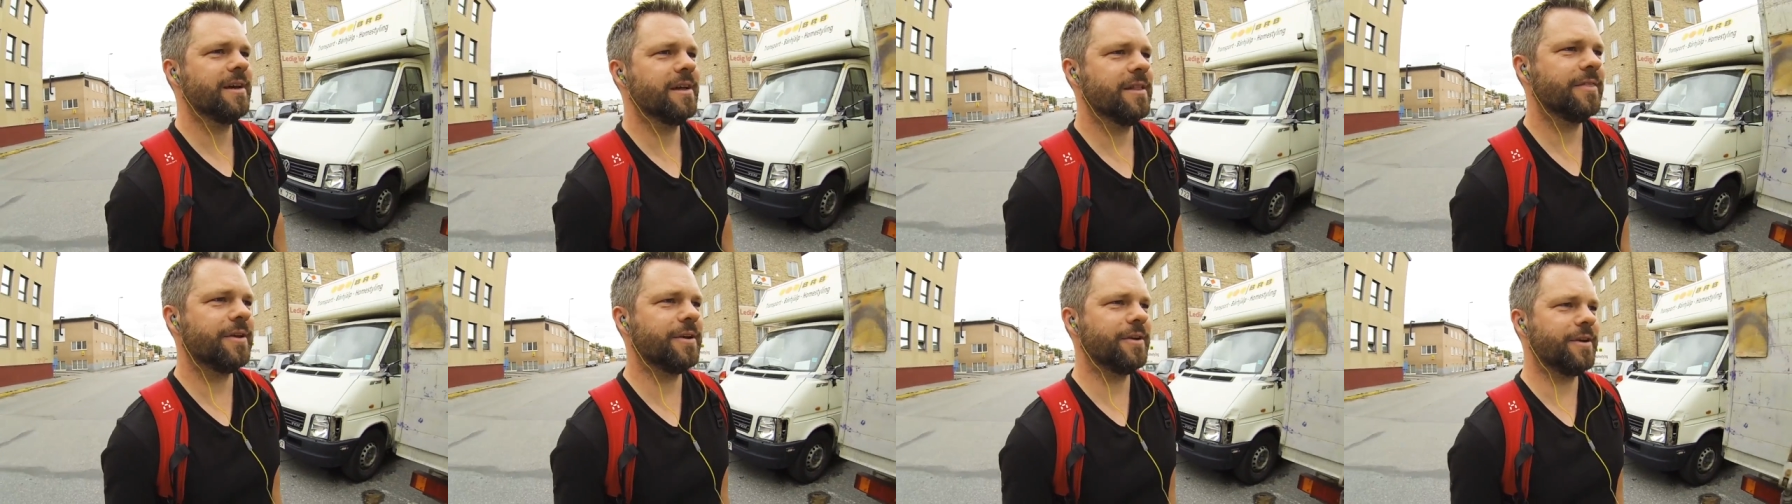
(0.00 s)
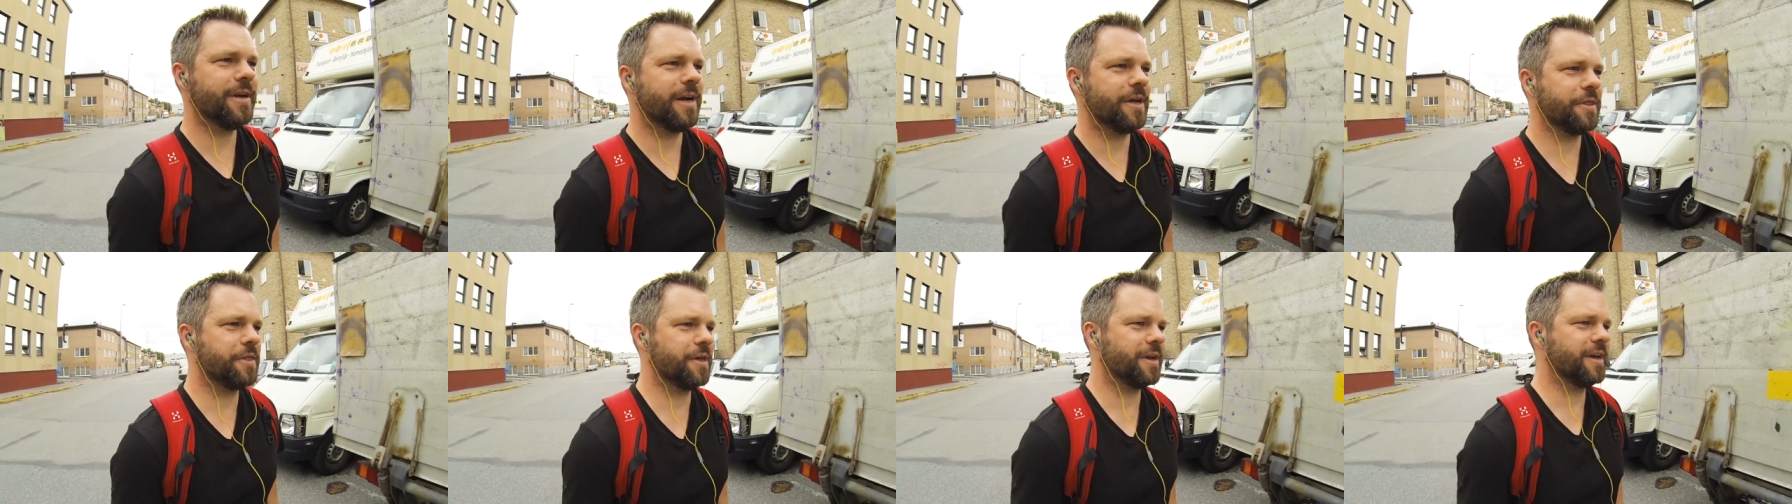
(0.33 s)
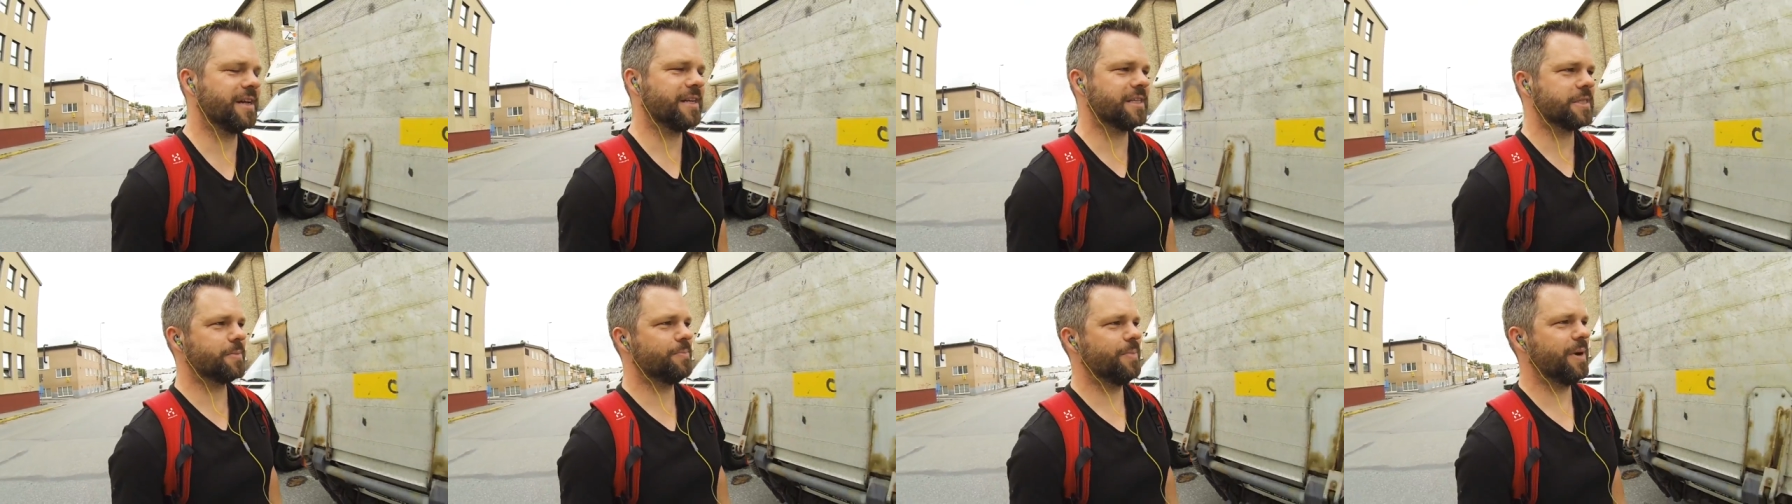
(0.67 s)
They're nothing
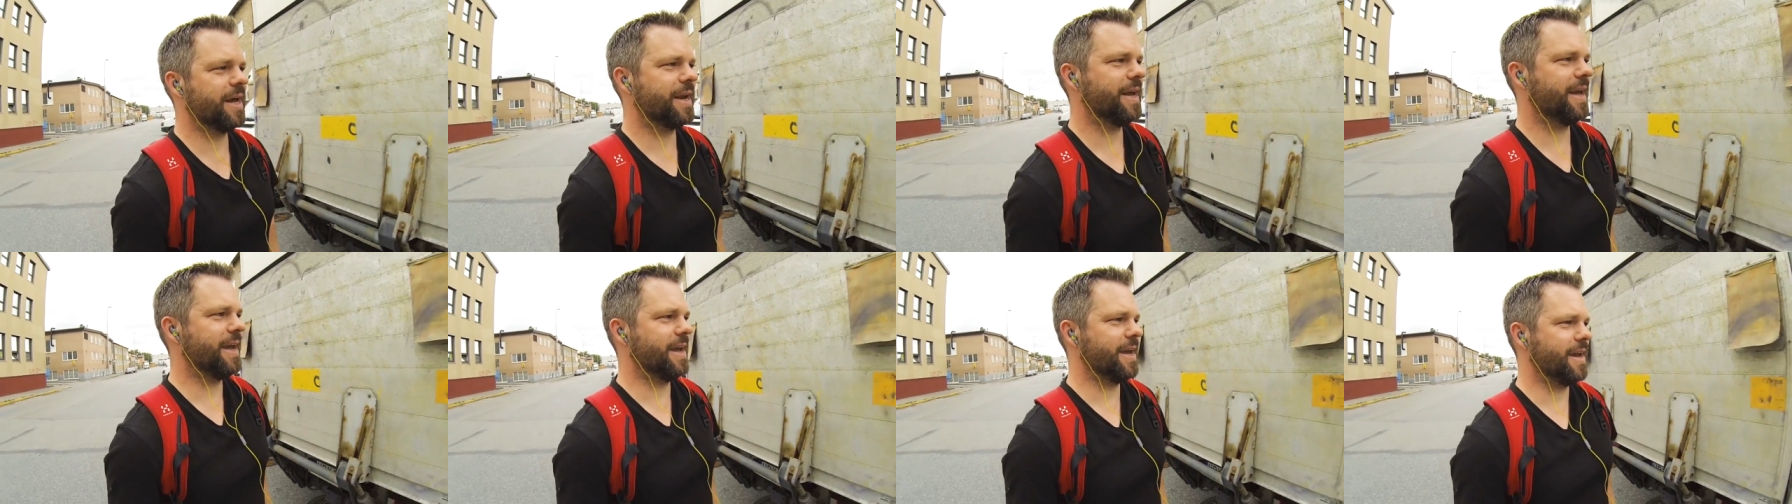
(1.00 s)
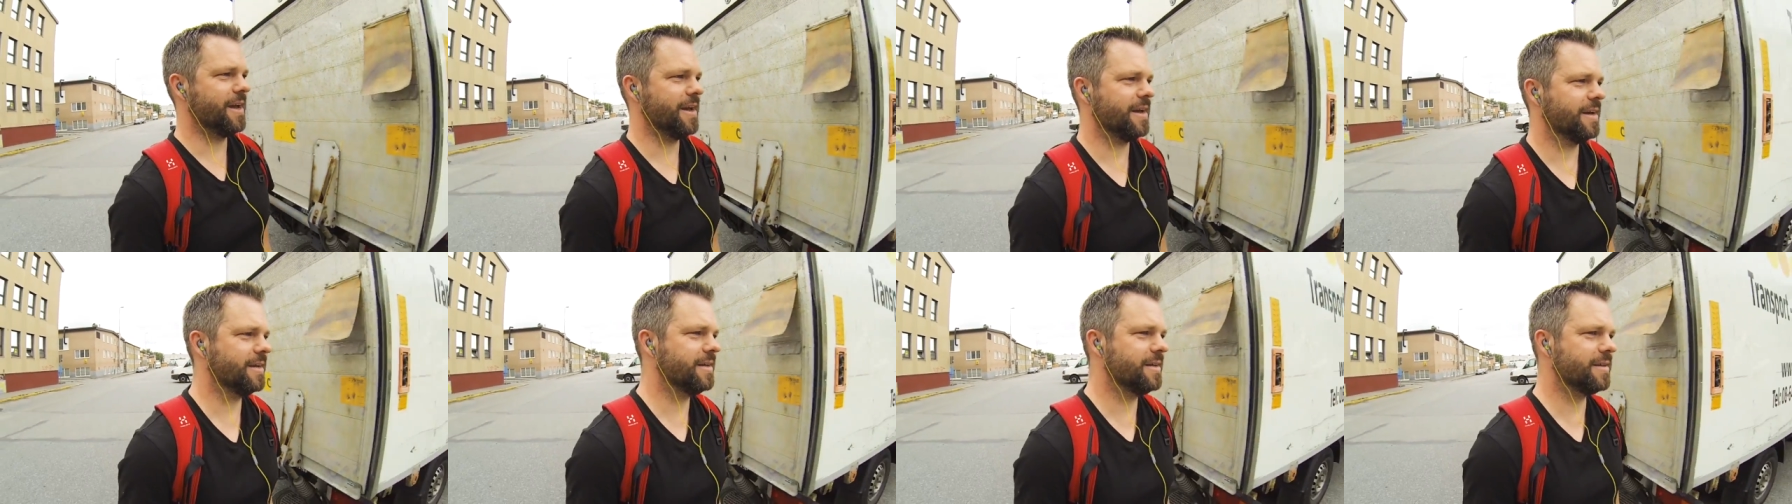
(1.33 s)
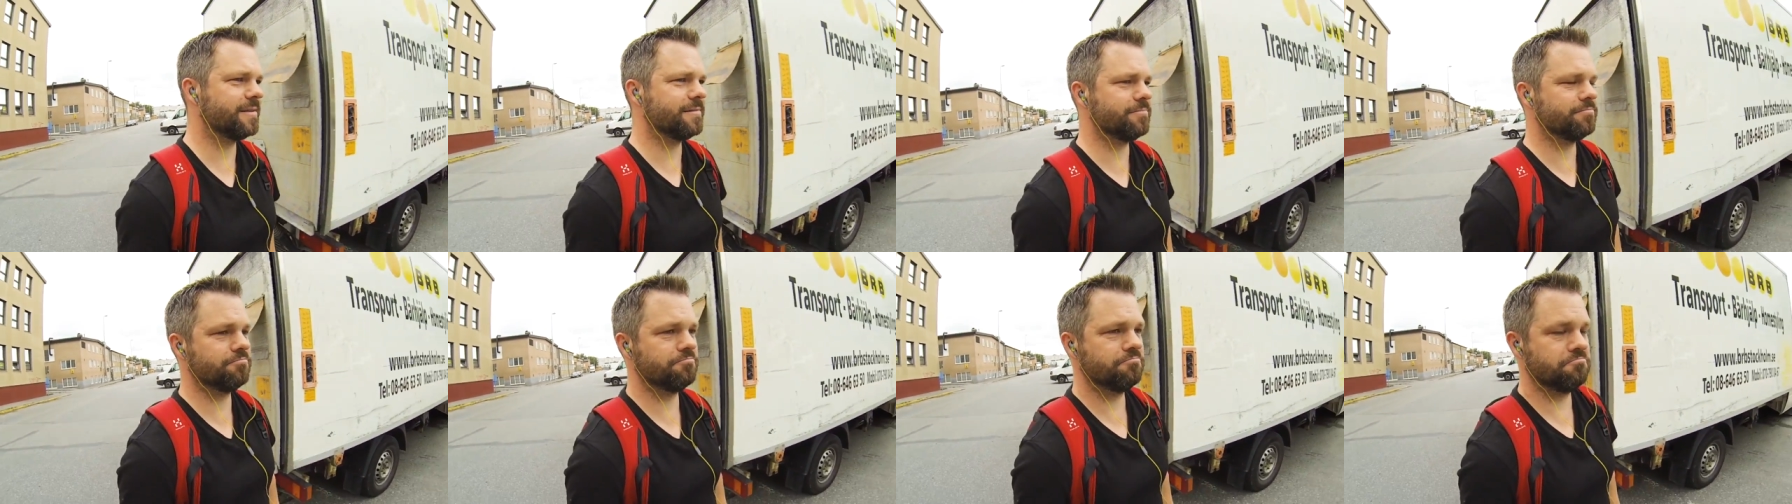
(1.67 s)
else but a
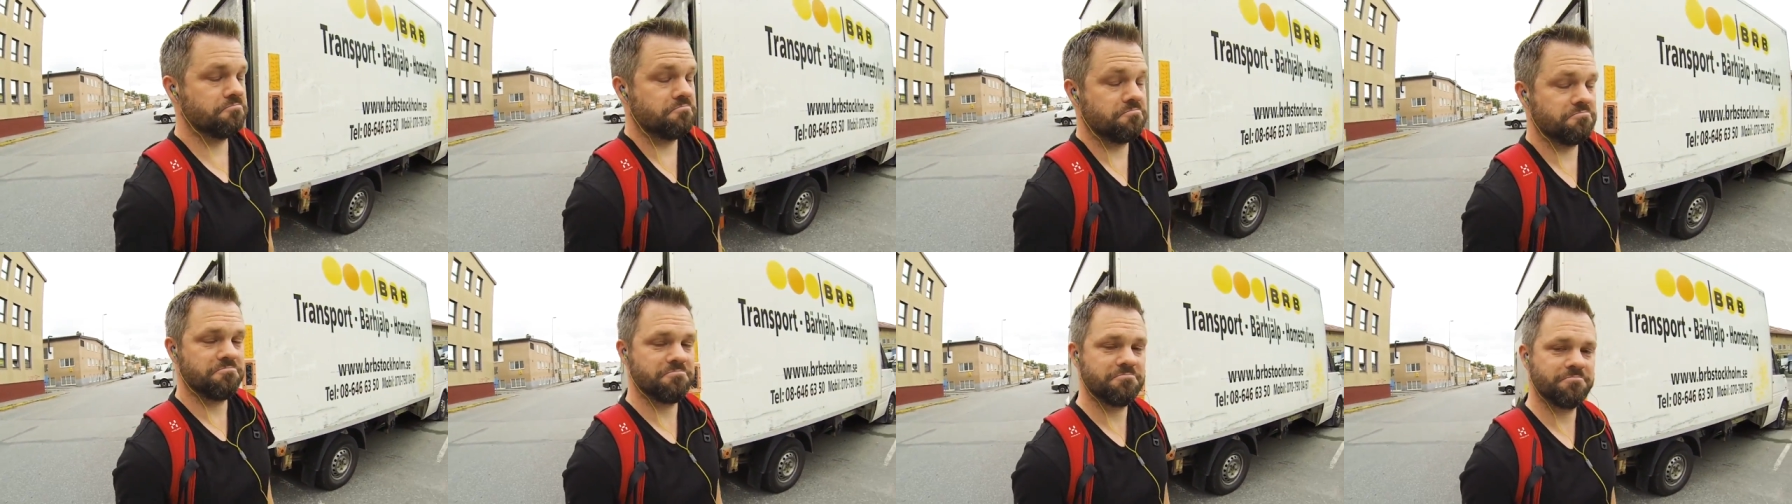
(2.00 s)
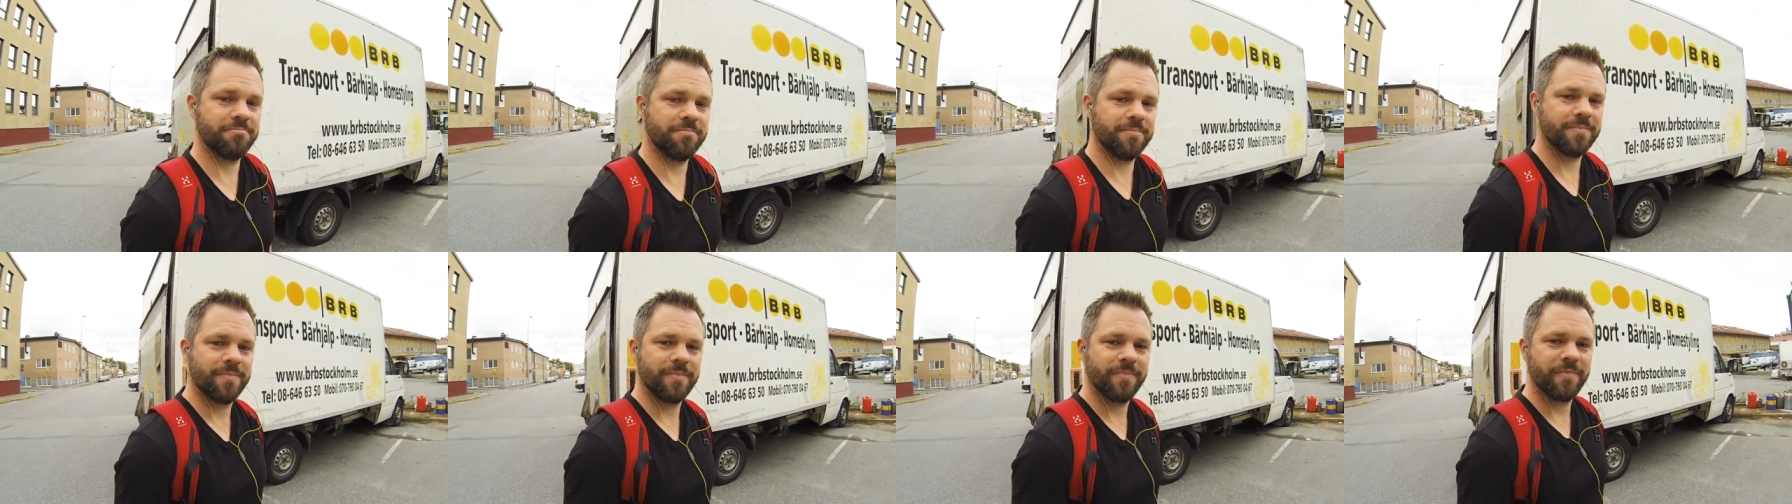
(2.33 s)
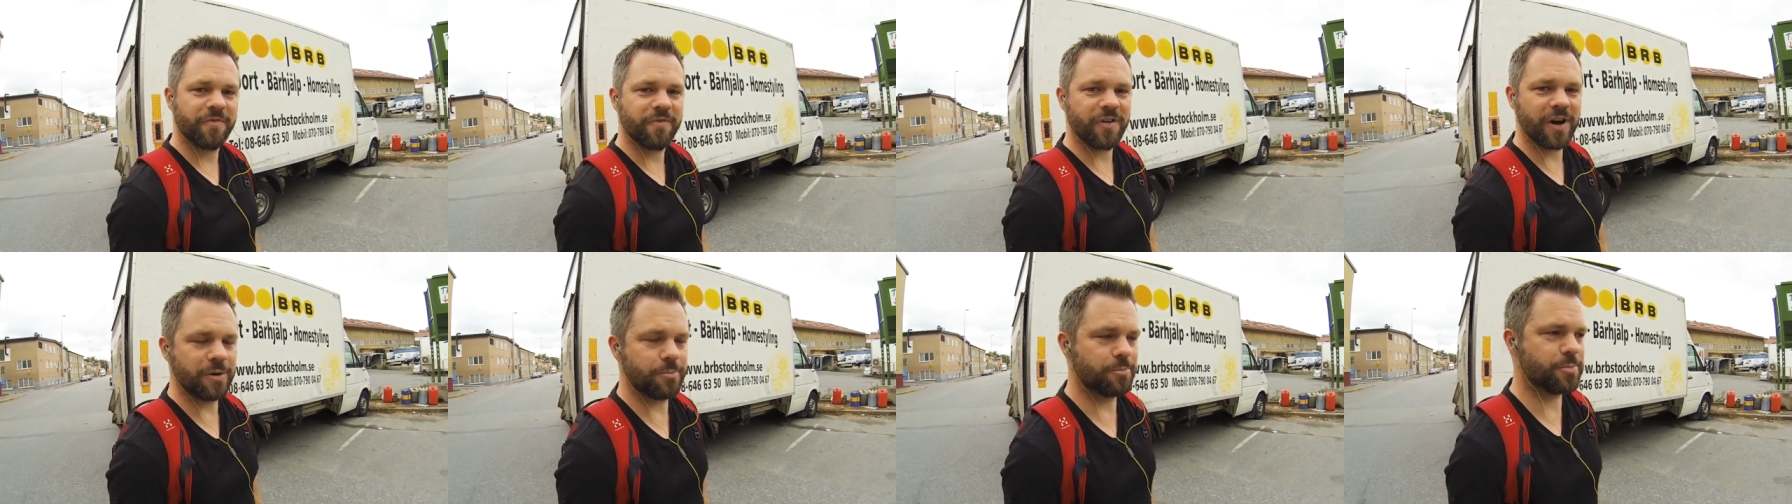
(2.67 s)

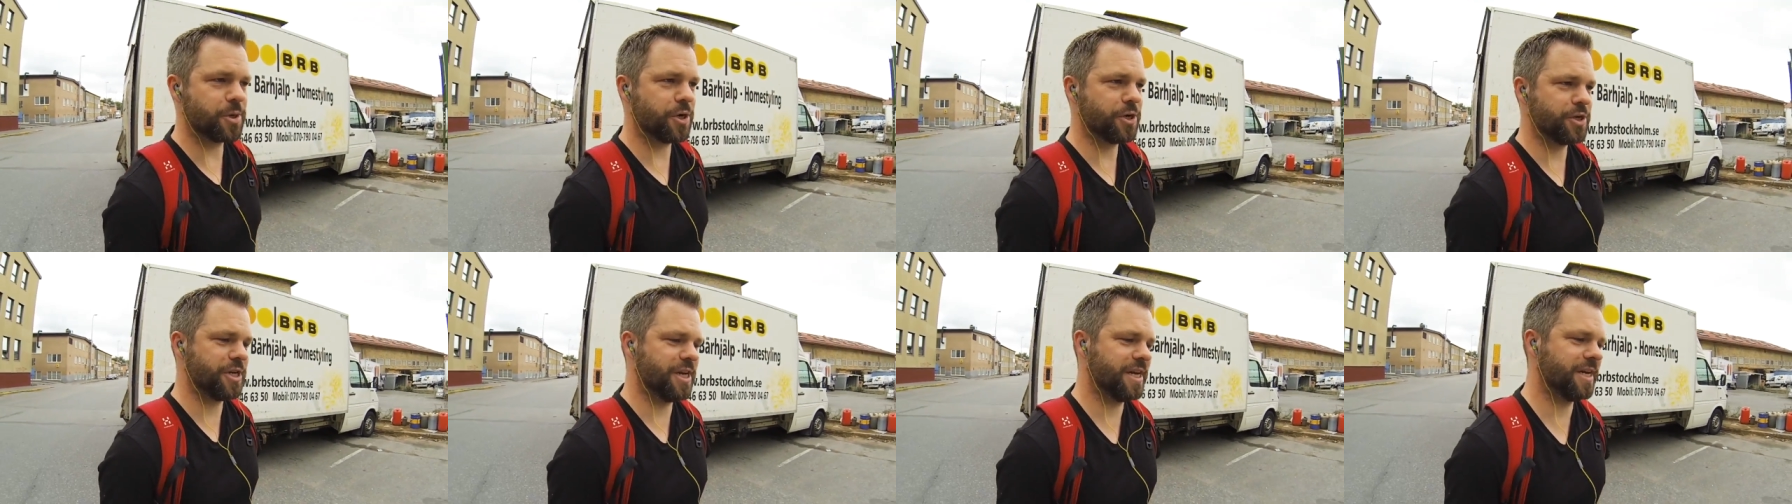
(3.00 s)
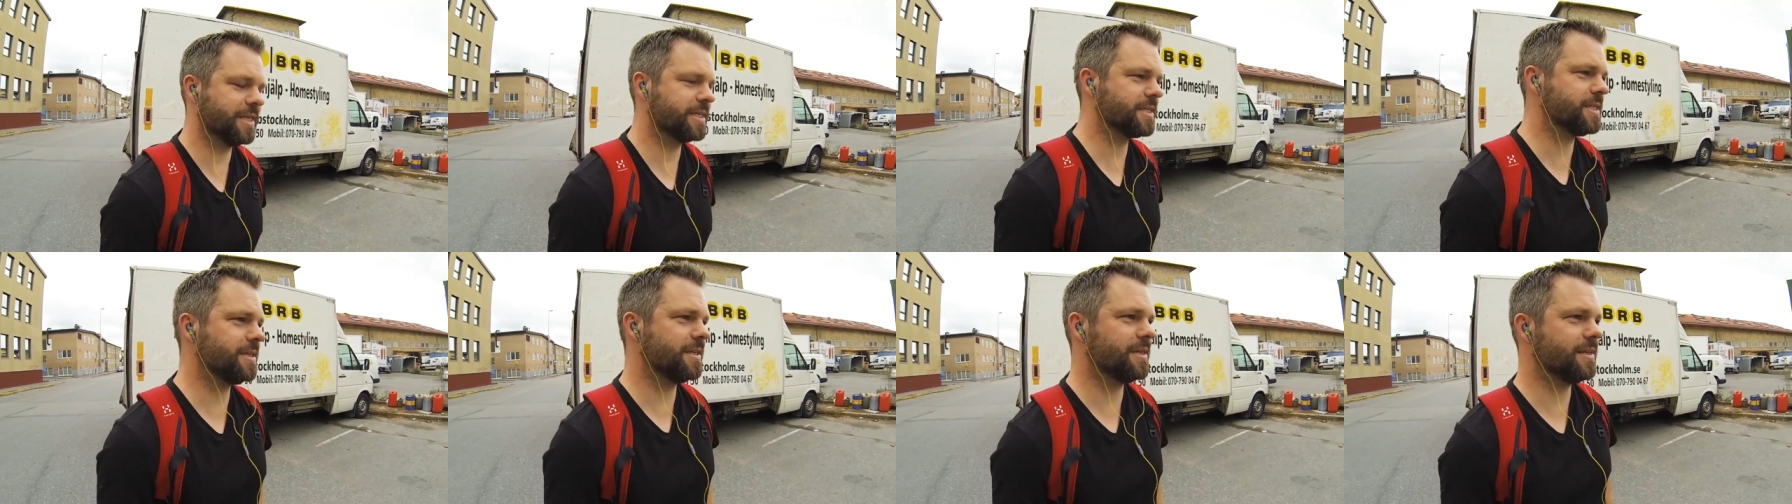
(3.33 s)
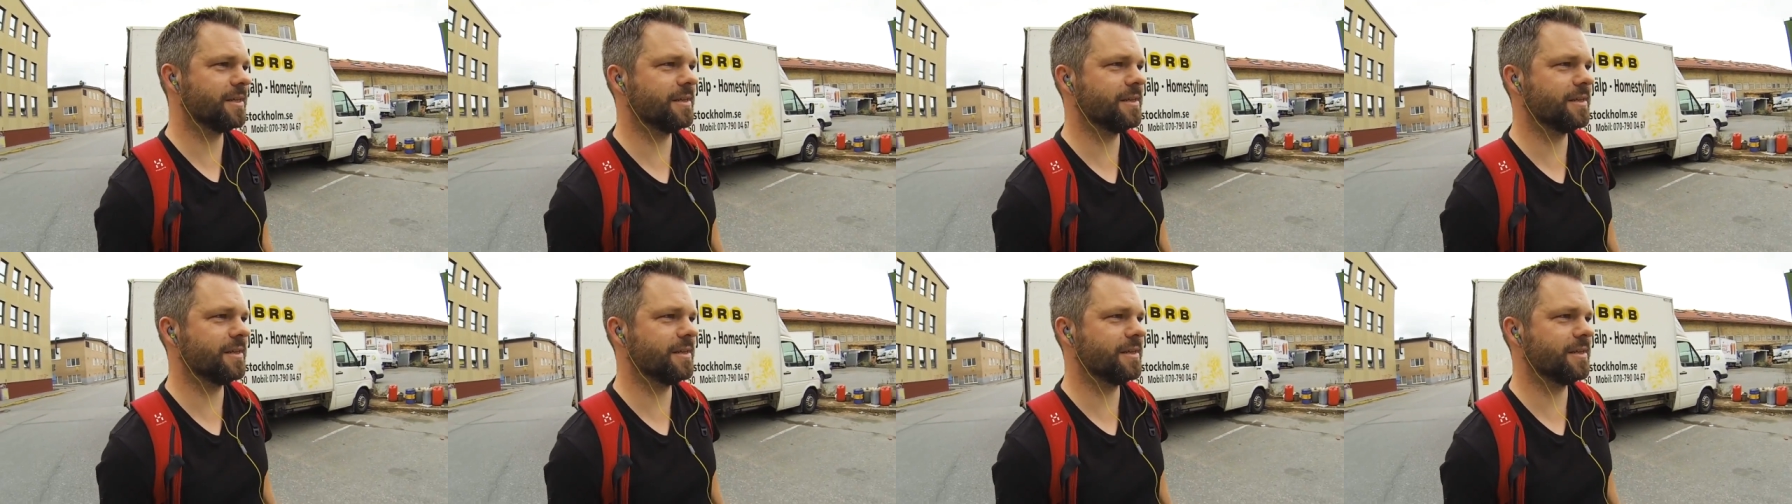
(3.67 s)
fun project,